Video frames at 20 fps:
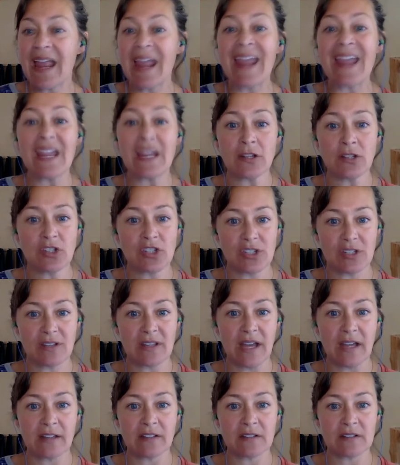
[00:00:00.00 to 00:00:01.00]
age
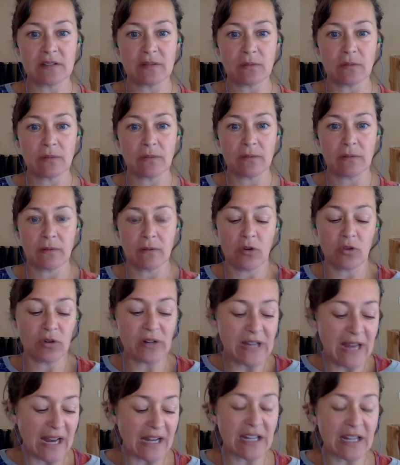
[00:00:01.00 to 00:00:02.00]
that is
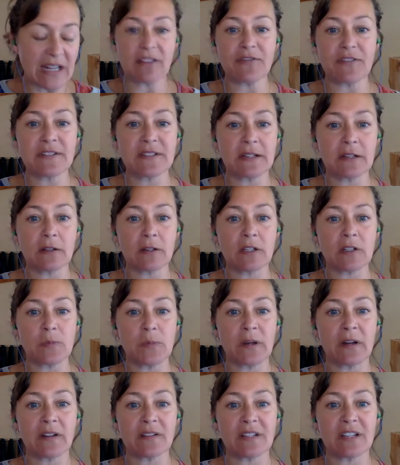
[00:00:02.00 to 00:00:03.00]
creating the physical
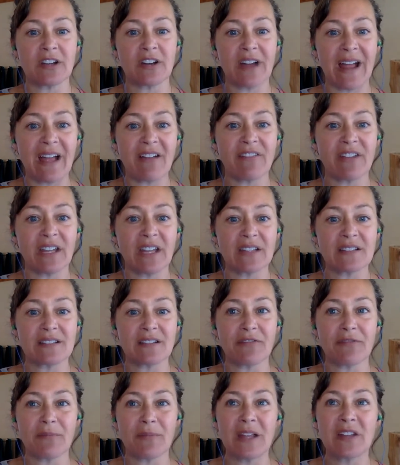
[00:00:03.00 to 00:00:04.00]
experience that you're having.
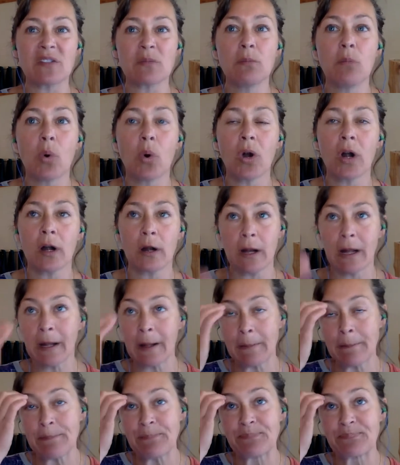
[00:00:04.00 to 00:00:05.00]
It's the it's more
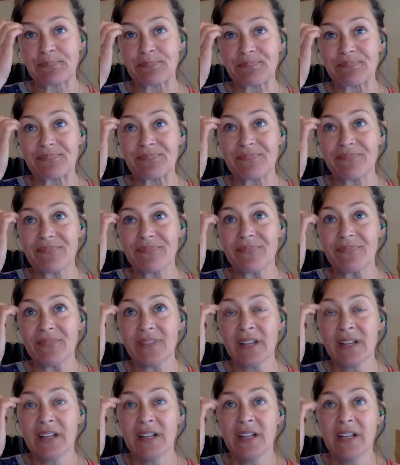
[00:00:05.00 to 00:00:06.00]
um,
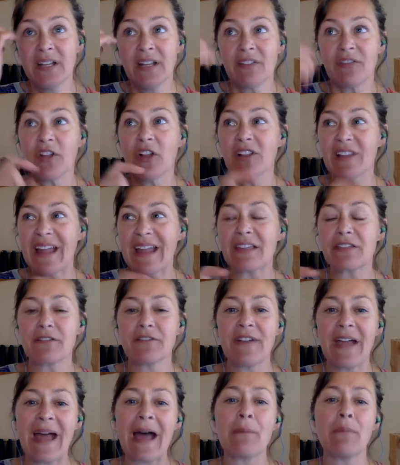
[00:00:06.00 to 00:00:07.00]
the
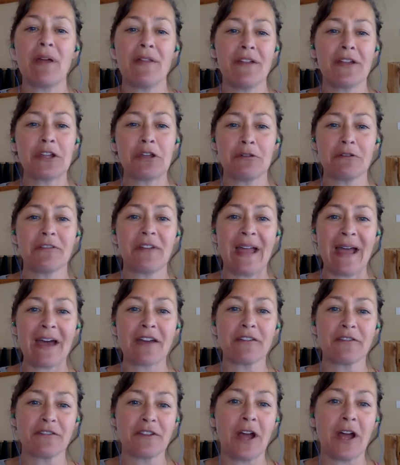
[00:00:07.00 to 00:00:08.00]
length of habit that you have
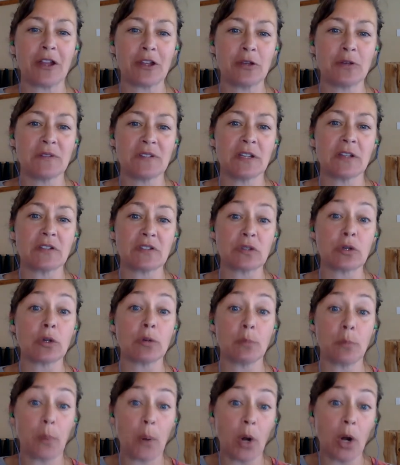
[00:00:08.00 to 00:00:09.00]
had of not using
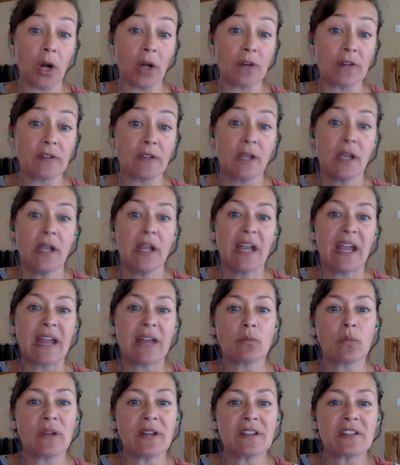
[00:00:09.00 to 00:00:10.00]
certain parts.
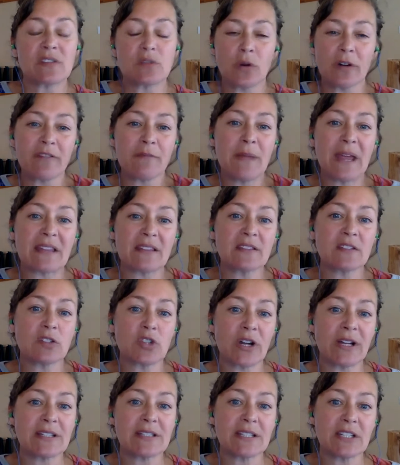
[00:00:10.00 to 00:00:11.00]
And we just sort of make this
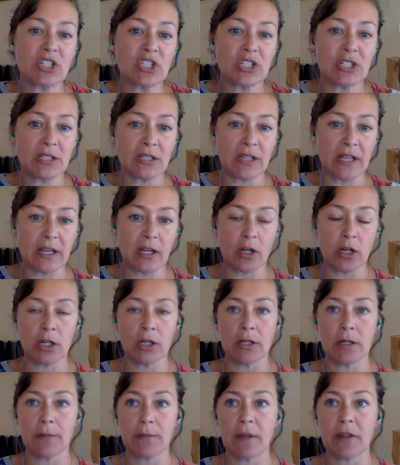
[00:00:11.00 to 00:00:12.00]
transition, like
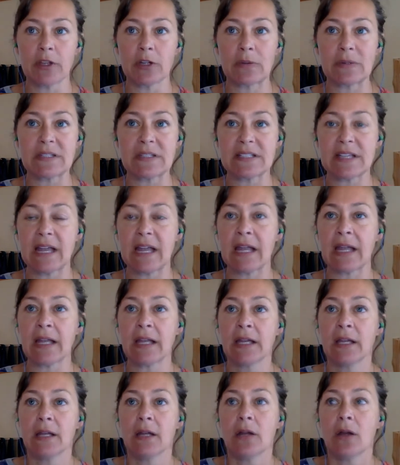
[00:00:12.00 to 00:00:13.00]
your mother was
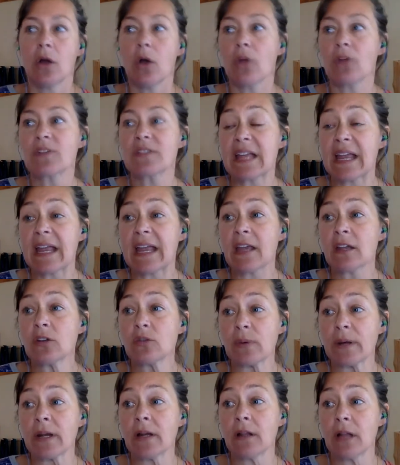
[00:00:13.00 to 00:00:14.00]
saying, oh, there's a
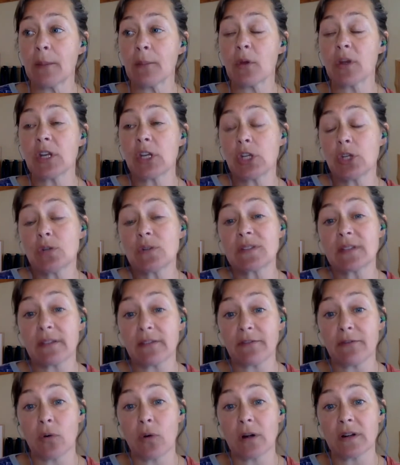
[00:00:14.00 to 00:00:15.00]
handrail. I'm going to use
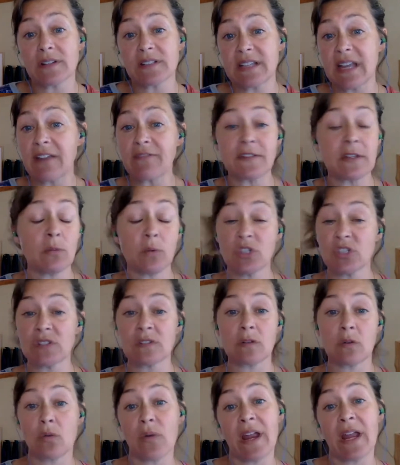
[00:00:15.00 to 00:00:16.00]
it for safety, which
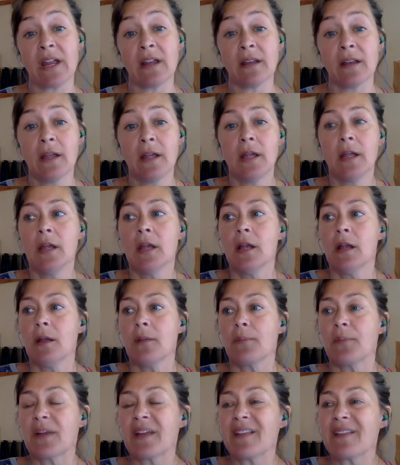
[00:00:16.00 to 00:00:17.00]
is great.
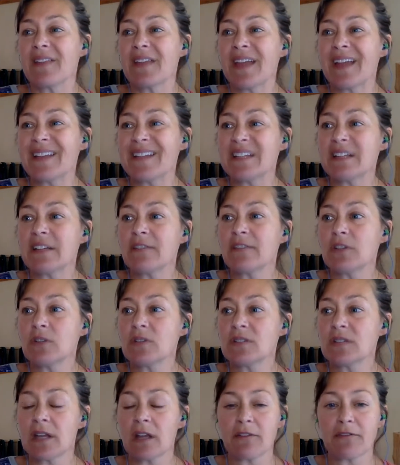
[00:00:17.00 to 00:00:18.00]
But the idea of
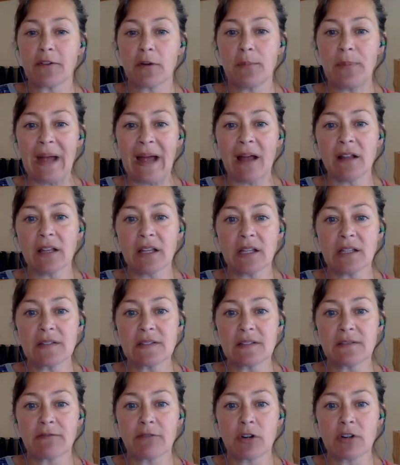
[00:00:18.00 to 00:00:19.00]
using it for
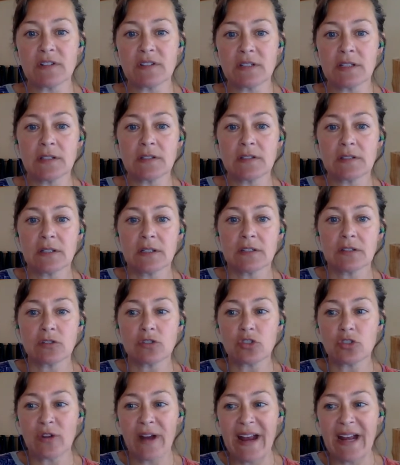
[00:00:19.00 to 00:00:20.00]
balance versus
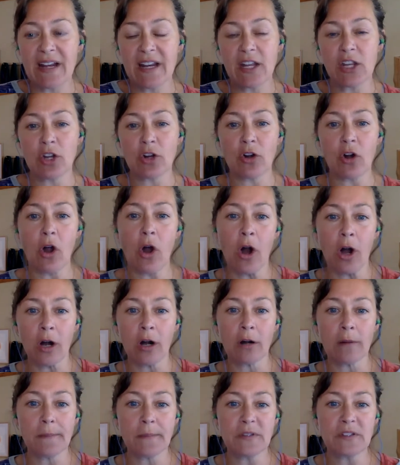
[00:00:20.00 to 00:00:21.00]
training your
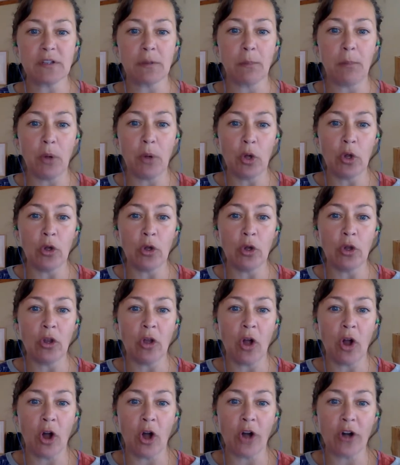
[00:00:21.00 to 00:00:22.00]
arm to
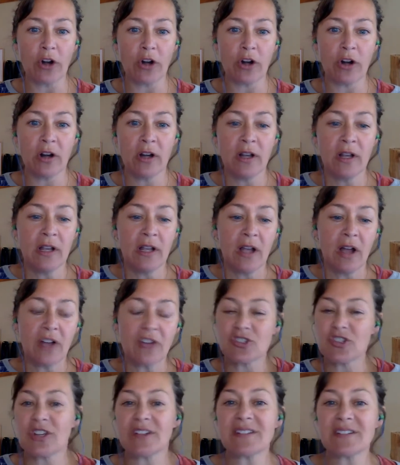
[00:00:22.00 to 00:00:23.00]
pull harder
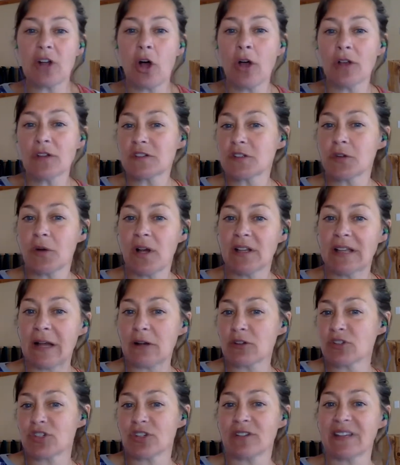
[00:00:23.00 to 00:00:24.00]
just also
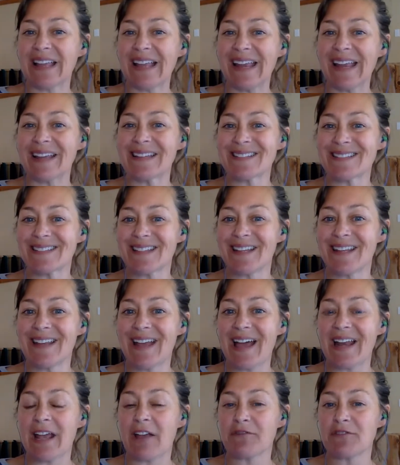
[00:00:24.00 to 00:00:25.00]
allows your legs to
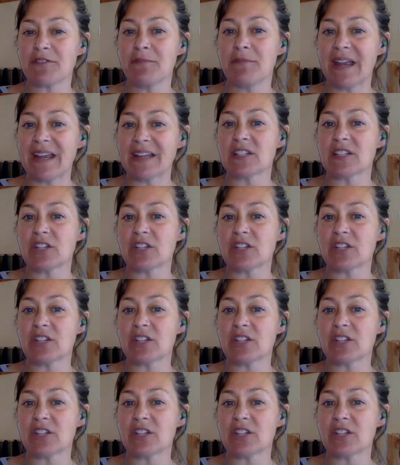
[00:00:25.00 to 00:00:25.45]
not have to